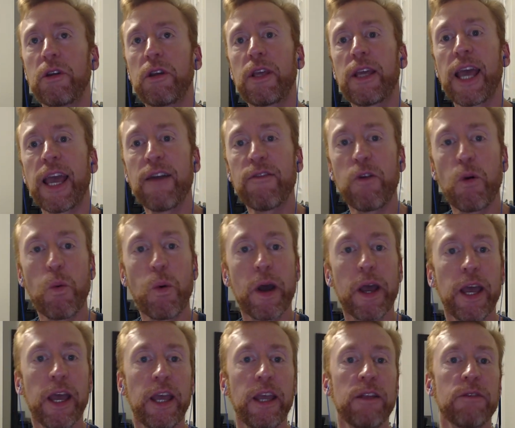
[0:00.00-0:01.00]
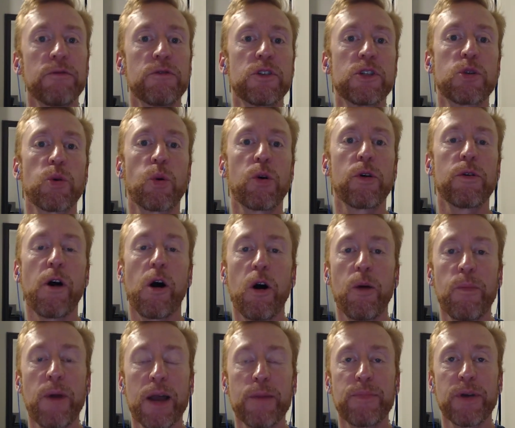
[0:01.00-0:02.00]
gave away, and stored all
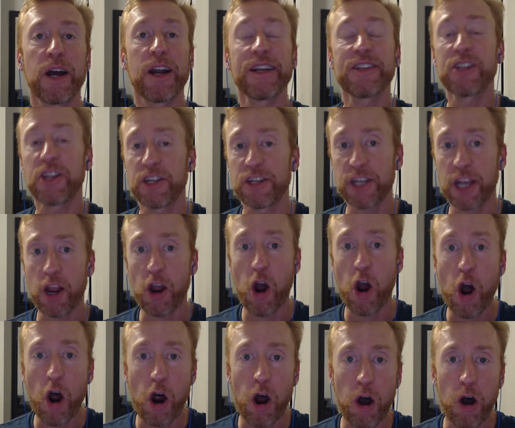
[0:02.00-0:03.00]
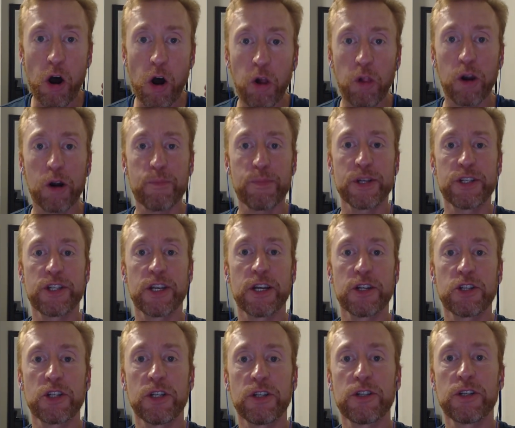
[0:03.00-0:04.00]
my, as I say, all our
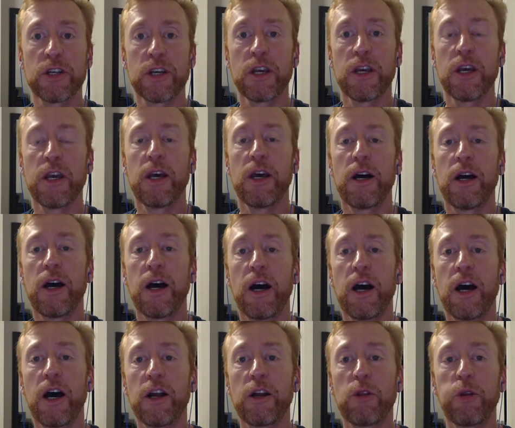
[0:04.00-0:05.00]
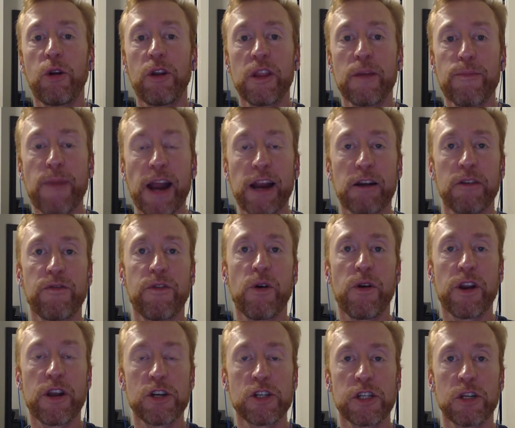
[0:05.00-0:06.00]
possessions, including the microphone
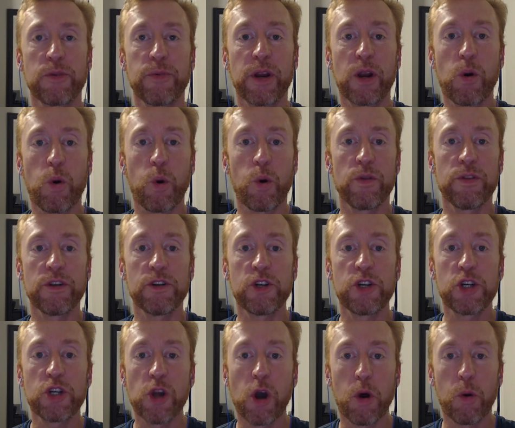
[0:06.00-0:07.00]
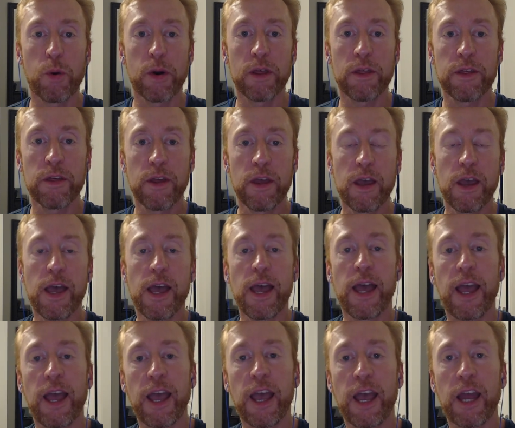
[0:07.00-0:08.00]
I usually record the show with.
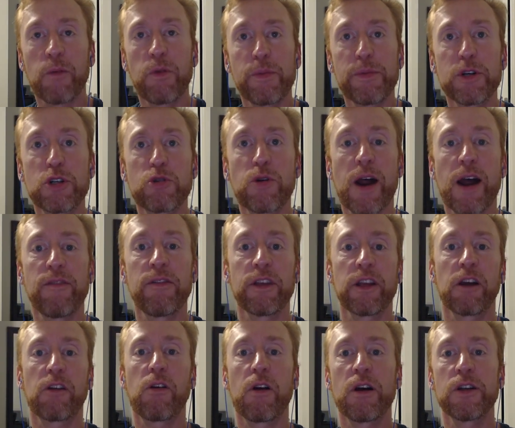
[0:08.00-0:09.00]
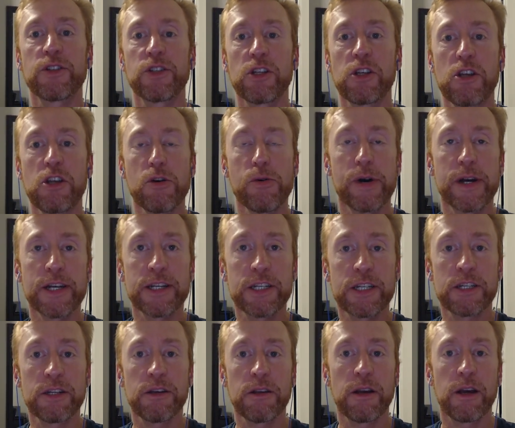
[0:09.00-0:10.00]
And we've been traveling across the
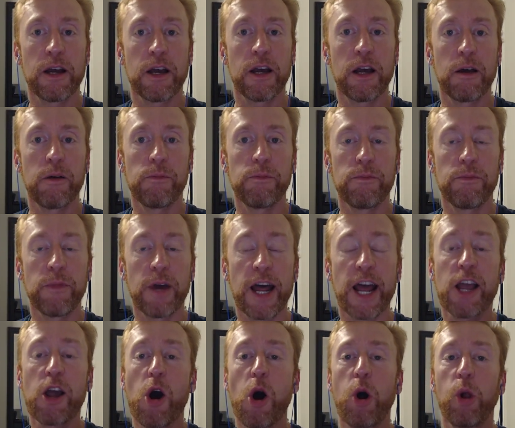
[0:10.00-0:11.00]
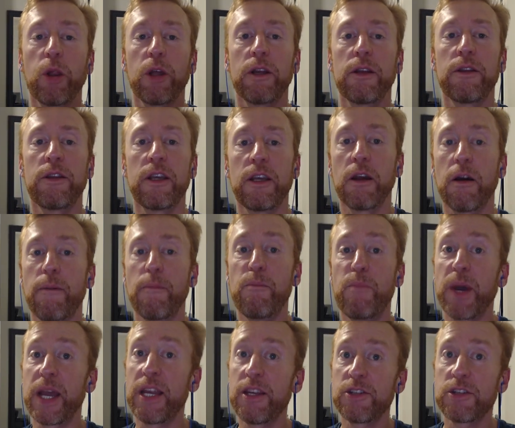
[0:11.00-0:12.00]
U.S. I call it the
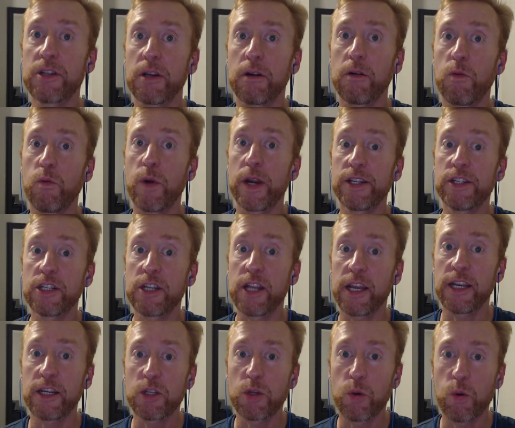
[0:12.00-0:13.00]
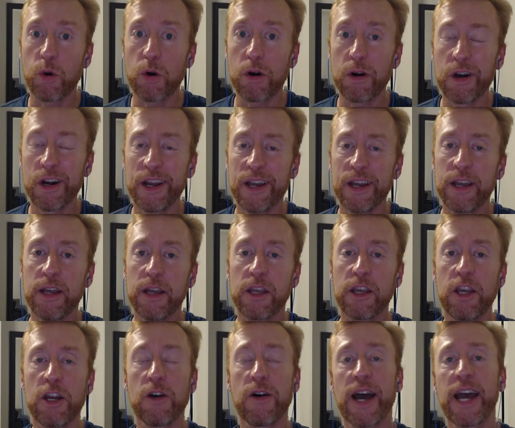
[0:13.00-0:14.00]
based red state tour.
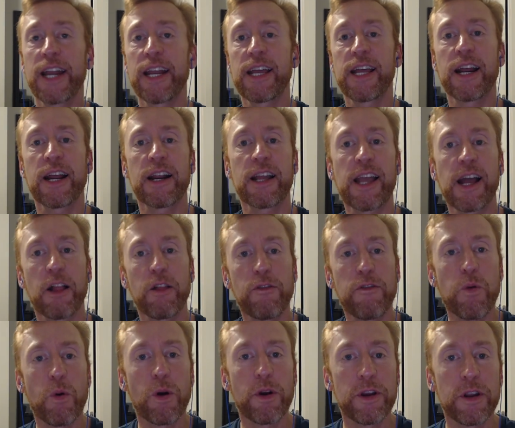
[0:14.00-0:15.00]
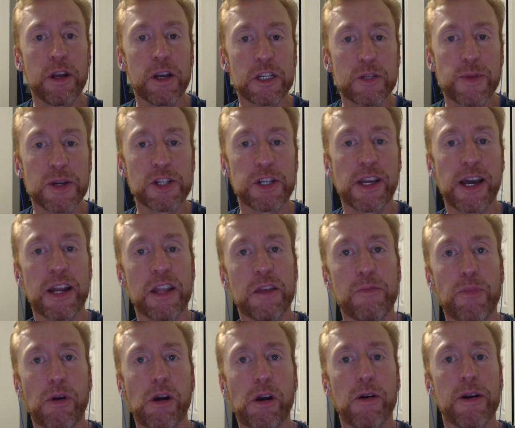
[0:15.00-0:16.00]
I had to get out of California, especially out of the
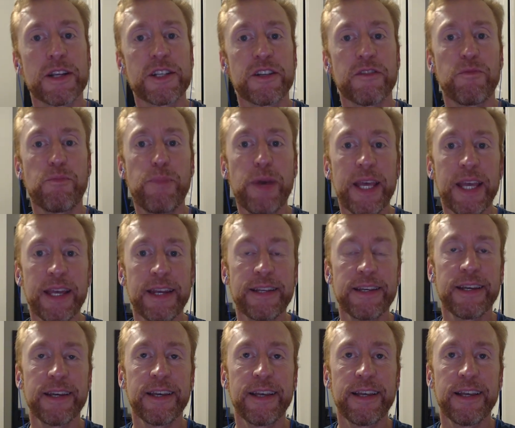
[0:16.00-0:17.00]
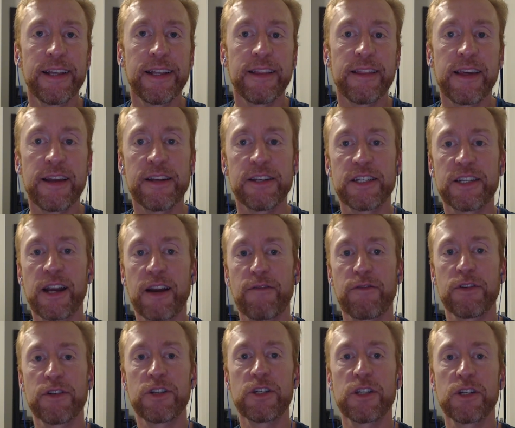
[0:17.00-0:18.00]
progressive pit that is San
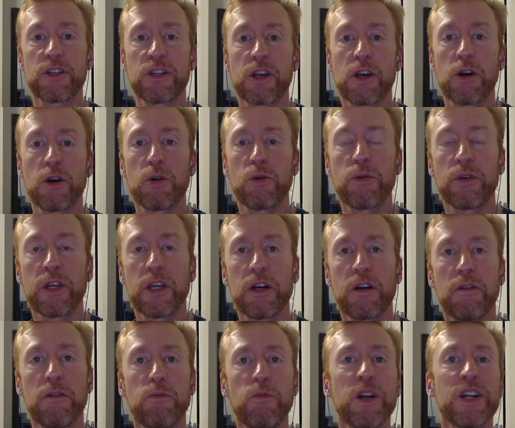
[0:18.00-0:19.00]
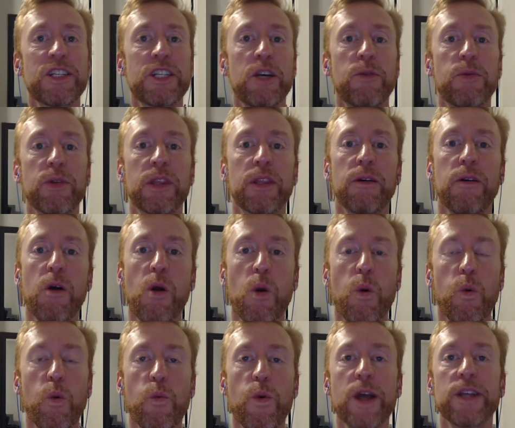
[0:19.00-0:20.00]
Francisco. I want to see what the
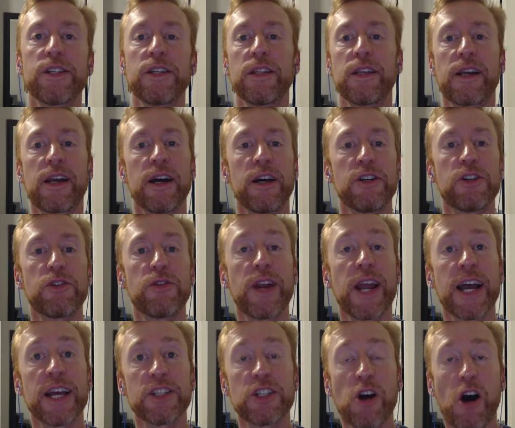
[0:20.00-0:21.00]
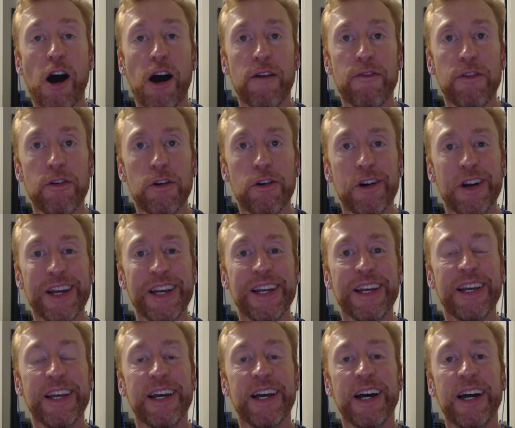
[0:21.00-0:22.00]
rest of the country has to offer,
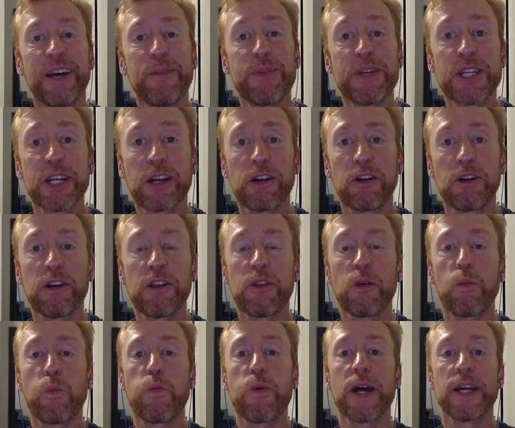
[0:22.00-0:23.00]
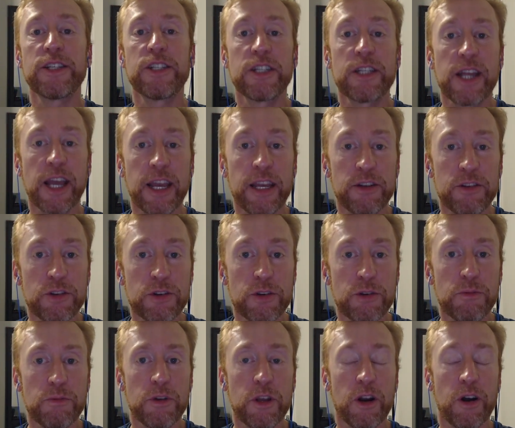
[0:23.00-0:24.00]
and particularly the red states.
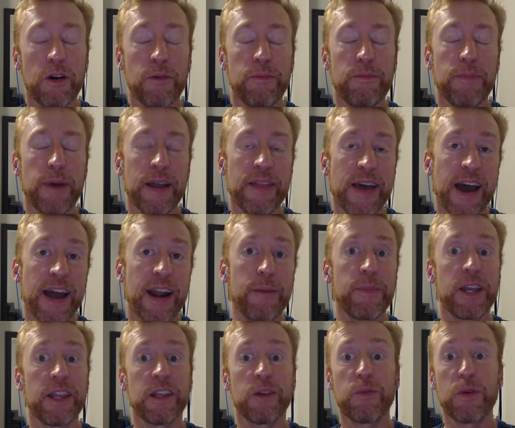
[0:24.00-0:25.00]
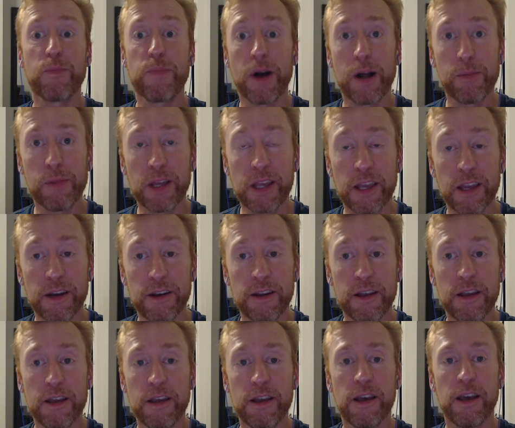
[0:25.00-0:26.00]
By that I mean the Republican,
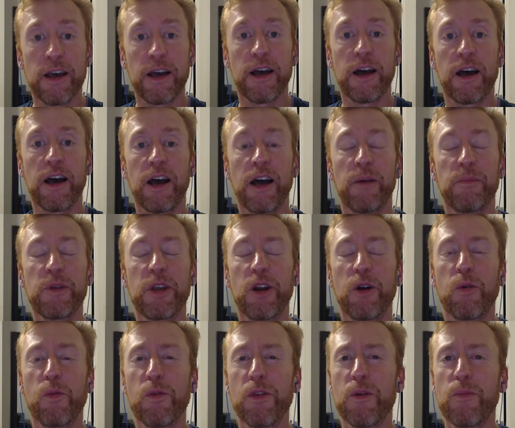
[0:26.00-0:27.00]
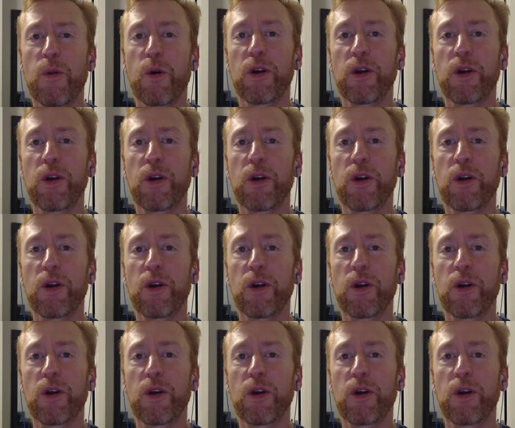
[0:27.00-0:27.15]
were the more